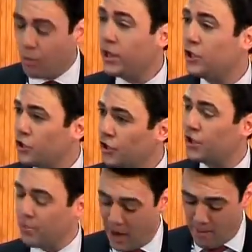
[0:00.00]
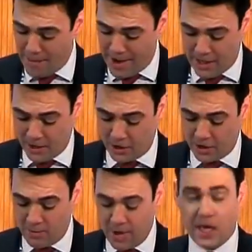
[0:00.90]
we just about
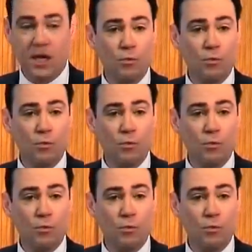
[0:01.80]
managed to make